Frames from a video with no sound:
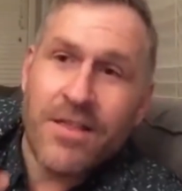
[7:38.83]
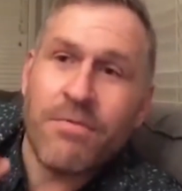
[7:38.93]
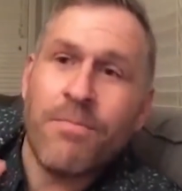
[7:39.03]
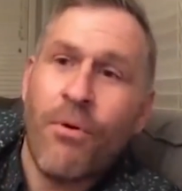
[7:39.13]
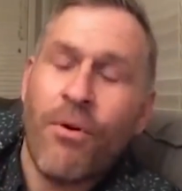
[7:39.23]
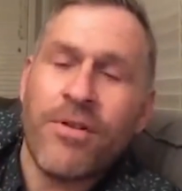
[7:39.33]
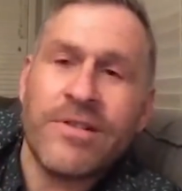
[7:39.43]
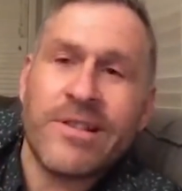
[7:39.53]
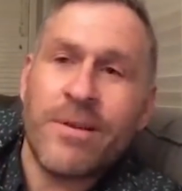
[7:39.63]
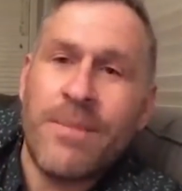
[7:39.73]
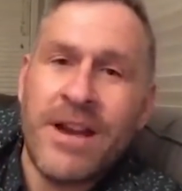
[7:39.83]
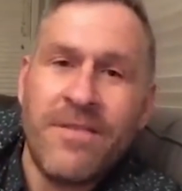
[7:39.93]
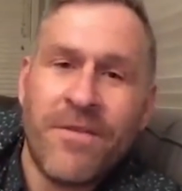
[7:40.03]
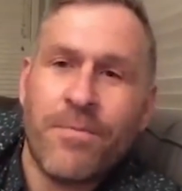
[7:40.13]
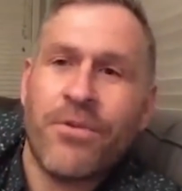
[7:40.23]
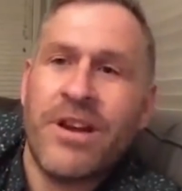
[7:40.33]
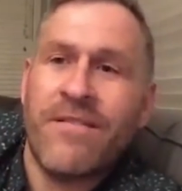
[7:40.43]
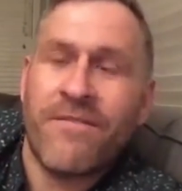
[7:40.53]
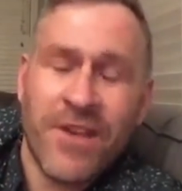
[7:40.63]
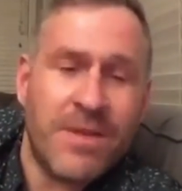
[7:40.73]
the Reporters Committee for
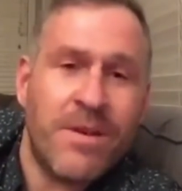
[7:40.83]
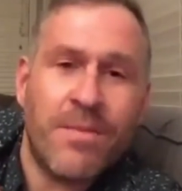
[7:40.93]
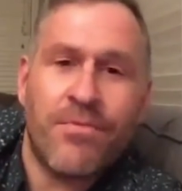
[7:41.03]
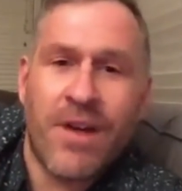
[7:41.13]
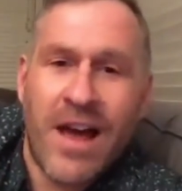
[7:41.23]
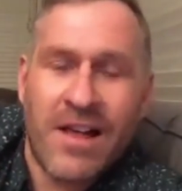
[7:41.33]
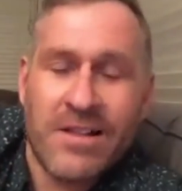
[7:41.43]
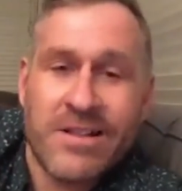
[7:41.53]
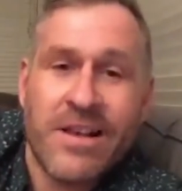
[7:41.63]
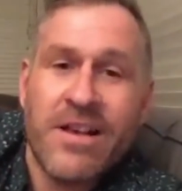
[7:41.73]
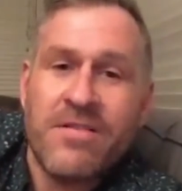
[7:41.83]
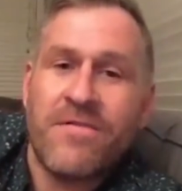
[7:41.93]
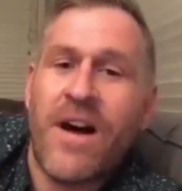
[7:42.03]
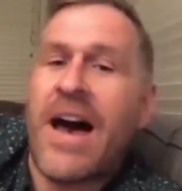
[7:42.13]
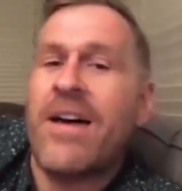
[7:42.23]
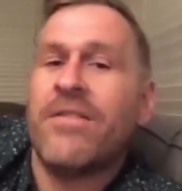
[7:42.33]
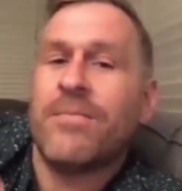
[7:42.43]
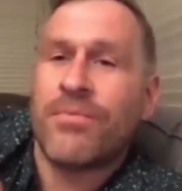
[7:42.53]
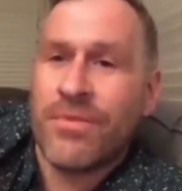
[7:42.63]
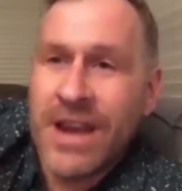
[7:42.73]
Freedom of the Press filed
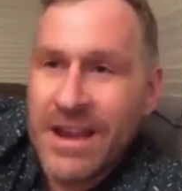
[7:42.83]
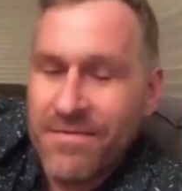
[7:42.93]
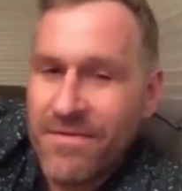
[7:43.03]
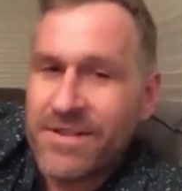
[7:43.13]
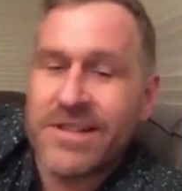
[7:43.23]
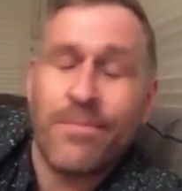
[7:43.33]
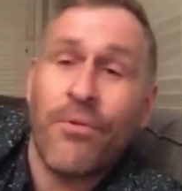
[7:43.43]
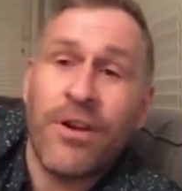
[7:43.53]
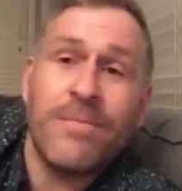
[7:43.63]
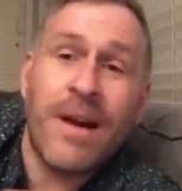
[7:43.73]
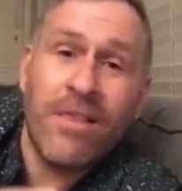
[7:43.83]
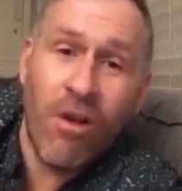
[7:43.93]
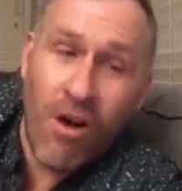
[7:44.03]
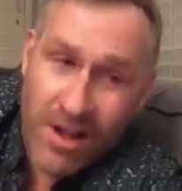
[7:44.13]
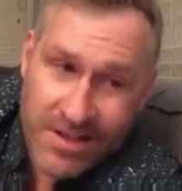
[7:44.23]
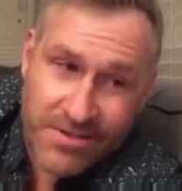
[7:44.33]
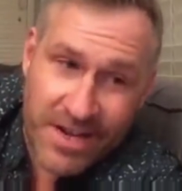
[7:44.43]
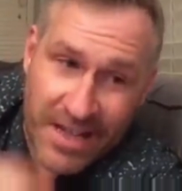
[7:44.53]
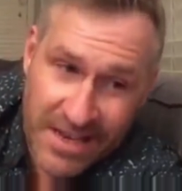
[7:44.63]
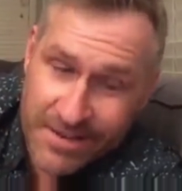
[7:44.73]
a brief supporting my
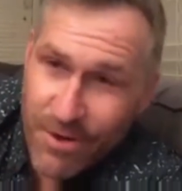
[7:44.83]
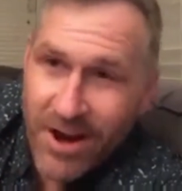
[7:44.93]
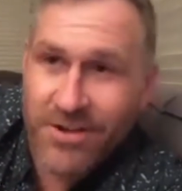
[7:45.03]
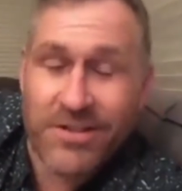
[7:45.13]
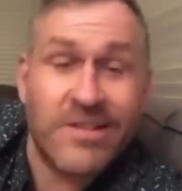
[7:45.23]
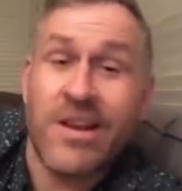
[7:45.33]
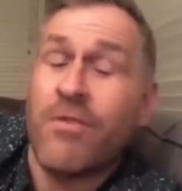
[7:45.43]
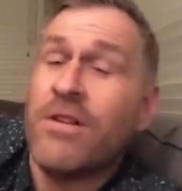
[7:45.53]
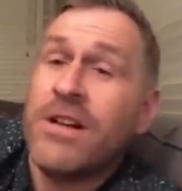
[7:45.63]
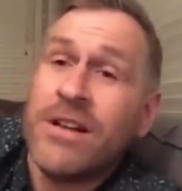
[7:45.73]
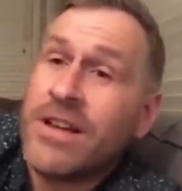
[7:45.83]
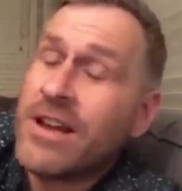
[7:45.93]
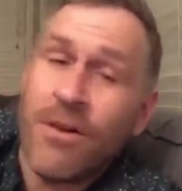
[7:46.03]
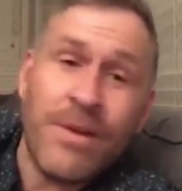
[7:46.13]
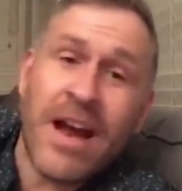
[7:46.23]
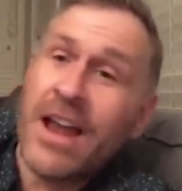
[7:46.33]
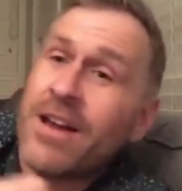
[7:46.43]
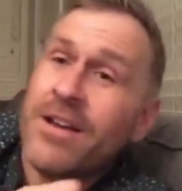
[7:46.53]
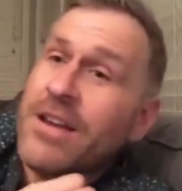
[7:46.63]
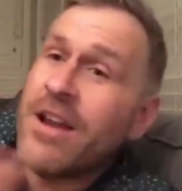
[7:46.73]
lawsuit to get these records. So, you know, we
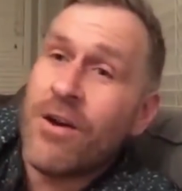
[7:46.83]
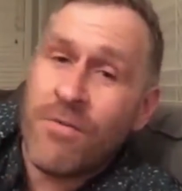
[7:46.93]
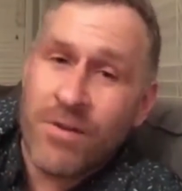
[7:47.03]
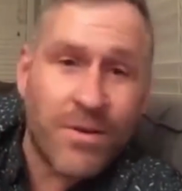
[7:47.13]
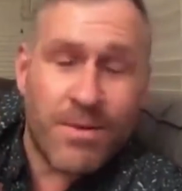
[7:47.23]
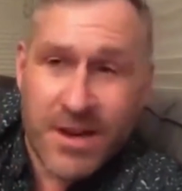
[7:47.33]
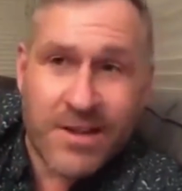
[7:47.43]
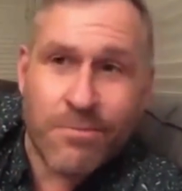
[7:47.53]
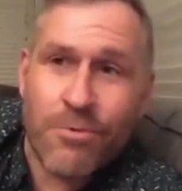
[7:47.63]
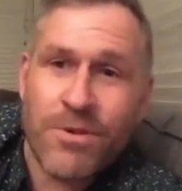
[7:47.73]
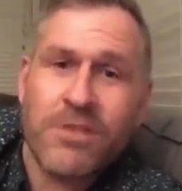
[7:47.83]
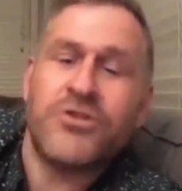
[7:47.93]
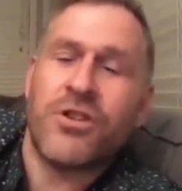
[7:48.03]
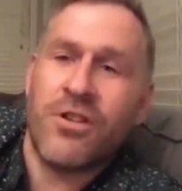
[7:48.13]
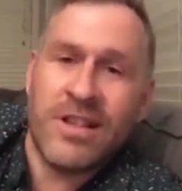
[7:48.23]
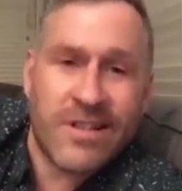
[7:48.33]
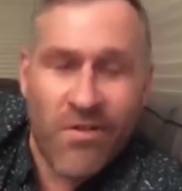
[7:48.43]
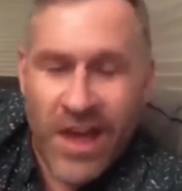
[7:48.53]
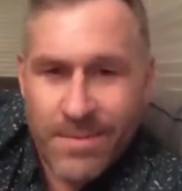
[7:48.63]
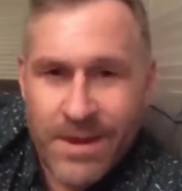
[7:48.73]
got to, you know, because we're real
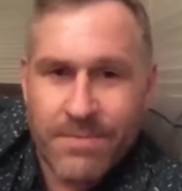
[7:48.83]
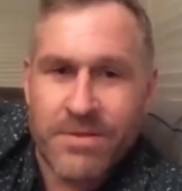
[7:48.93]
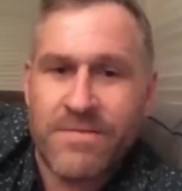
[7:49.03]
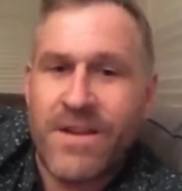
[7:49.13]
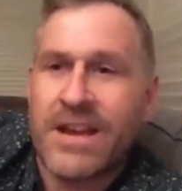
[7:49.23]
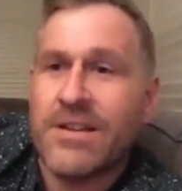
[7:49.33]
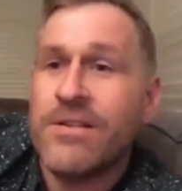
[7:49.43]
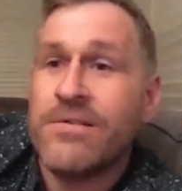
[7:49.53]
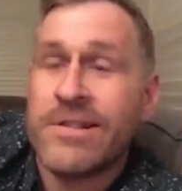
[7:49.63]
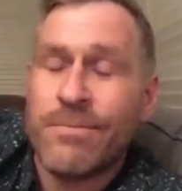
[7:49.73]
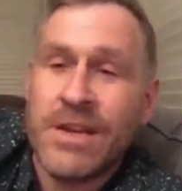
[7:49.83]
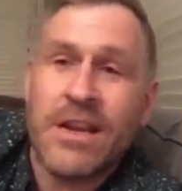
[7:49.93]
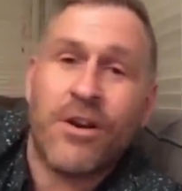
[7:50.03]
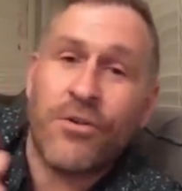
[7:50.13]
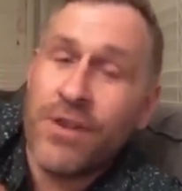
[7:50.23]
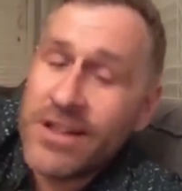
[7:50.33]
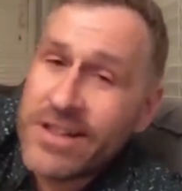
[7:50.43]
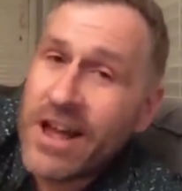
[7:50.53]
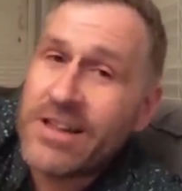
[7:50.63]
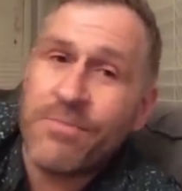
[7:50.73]
journalists, unlike people in the fake news, we, you know,
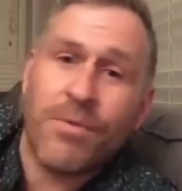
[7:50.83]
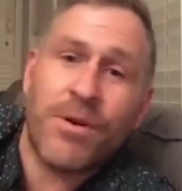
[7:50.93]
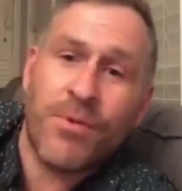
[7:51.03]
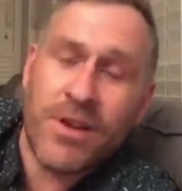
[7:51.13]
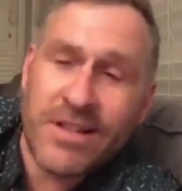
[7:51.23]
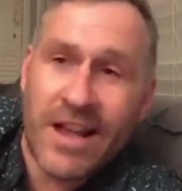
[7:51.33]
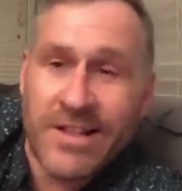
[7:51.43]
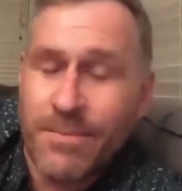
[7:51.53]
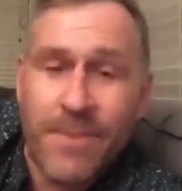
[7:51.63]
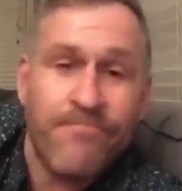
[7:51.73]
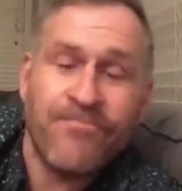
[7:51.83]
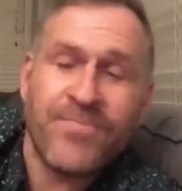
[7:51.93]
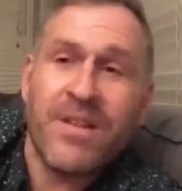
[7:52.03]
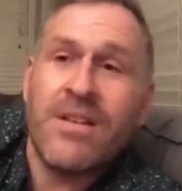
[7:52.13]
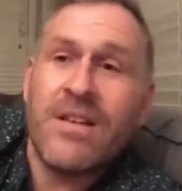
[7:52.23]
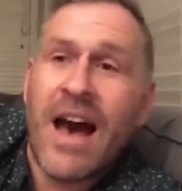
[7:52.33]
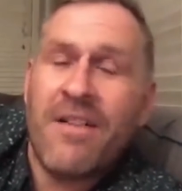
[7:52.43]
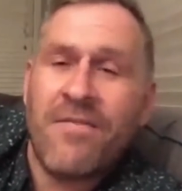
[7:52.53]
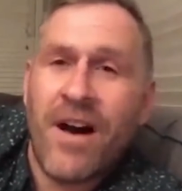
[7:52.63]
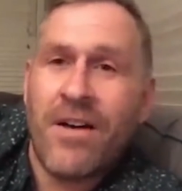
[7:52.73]
criticize them where we criticize them. But
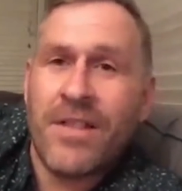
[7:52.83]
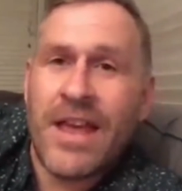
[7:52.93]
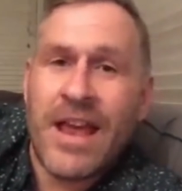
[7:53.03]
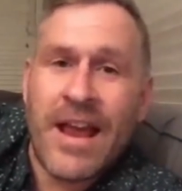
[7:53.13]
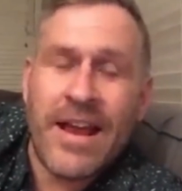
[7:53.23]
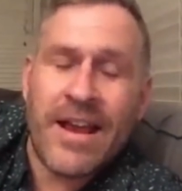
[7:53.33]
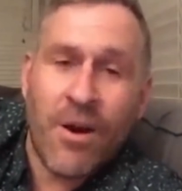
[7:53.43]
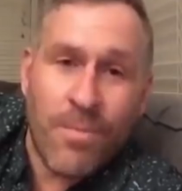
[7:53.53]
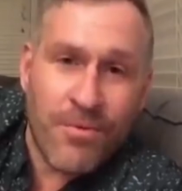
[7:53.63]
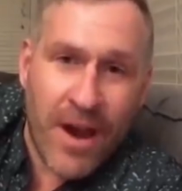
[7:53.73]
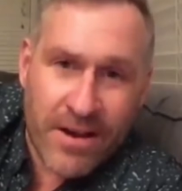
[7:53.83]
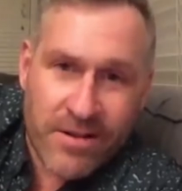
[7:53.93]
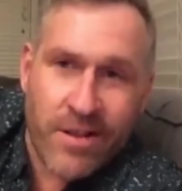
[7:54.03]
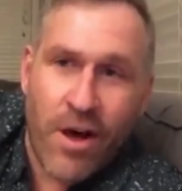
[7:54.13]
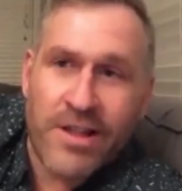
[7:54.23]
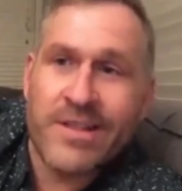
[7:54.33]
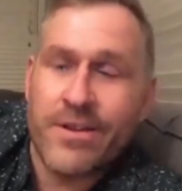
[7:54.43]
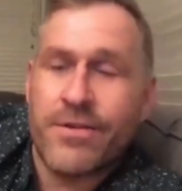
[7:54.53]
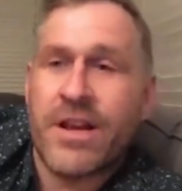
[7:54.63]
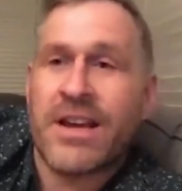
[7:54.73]
I filed an open records
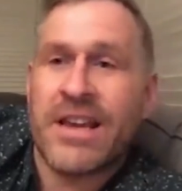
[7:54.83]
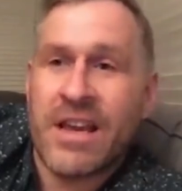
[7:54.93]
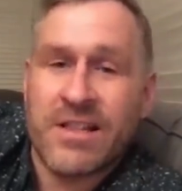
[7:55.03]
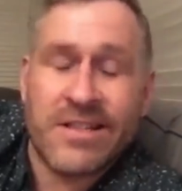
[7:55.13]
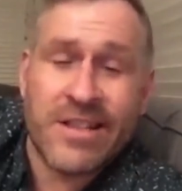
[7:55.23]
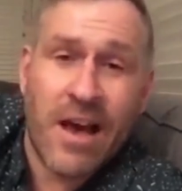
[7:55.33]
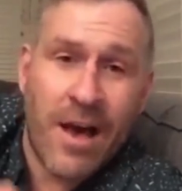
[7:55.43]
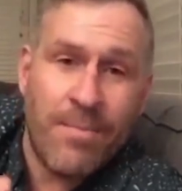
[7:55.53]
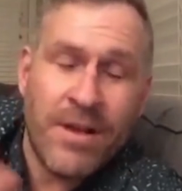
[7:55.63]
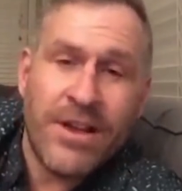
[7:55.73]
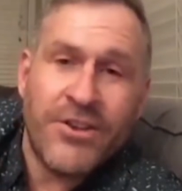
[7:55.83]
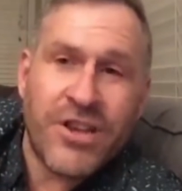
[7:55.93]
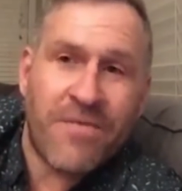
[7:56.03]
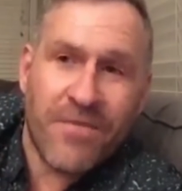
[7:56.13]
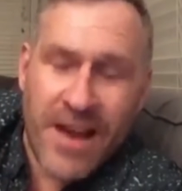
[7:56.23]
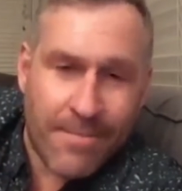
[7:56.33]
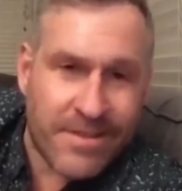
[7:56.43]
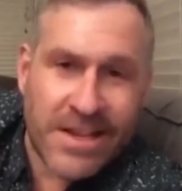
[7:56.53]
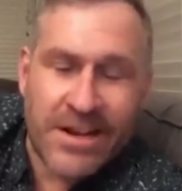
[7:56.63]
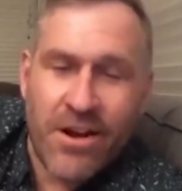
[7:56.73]
lawsuit against Jeffrey
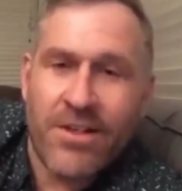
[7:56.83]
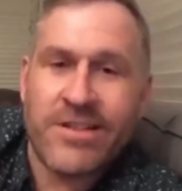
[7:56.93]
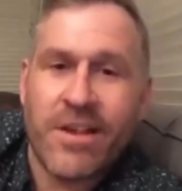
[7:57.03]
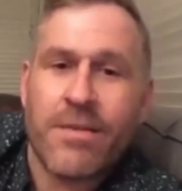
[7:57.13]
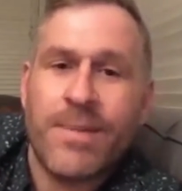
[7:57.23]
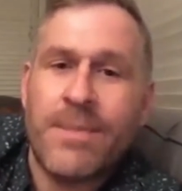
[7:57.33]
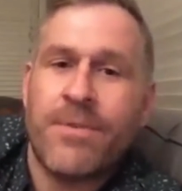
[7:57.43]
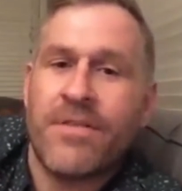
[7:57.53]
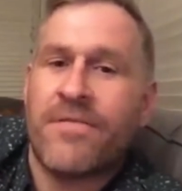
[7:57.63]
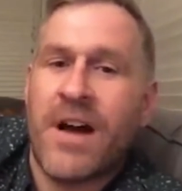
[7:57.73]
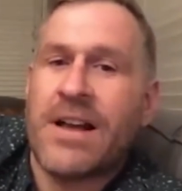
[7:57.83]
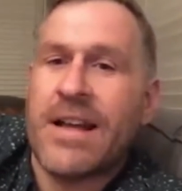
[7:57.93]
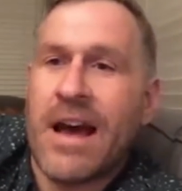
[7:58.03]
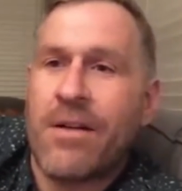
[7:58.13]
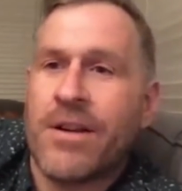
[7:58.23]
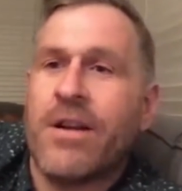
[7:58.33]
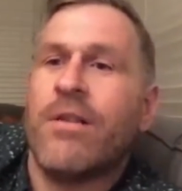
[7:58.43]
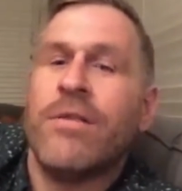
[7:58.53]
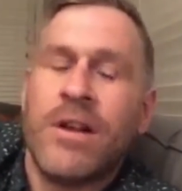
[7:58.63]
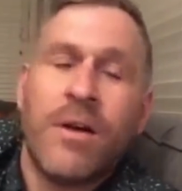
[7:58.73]
Epstein and all these other people to find out, you
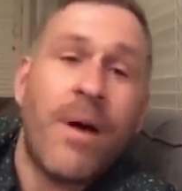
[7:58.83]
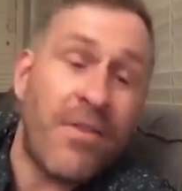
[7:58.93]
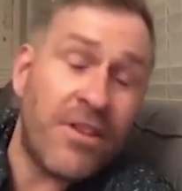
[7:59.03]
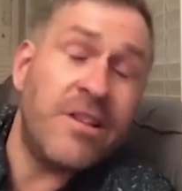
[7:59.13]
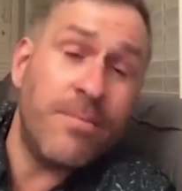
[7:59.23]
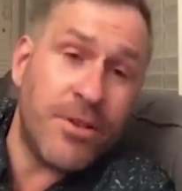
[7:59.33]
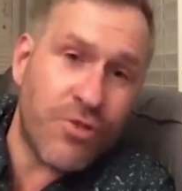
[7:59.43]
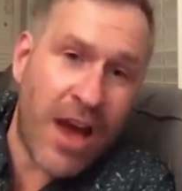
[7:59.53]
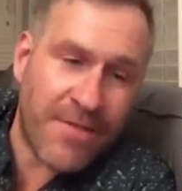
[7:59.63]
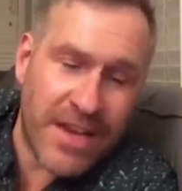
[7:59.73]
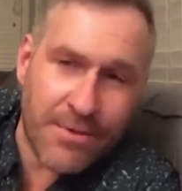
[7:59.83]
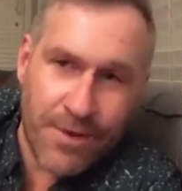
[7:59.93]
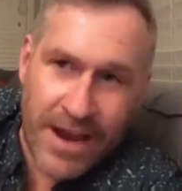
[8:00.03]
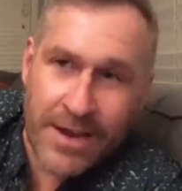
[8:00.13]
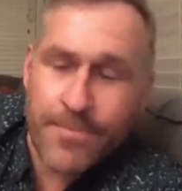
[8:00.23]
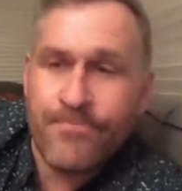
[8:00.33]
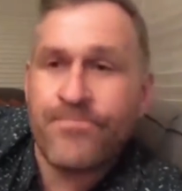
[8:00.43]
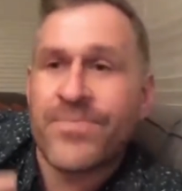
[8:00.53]
know, about this human trafficking ring.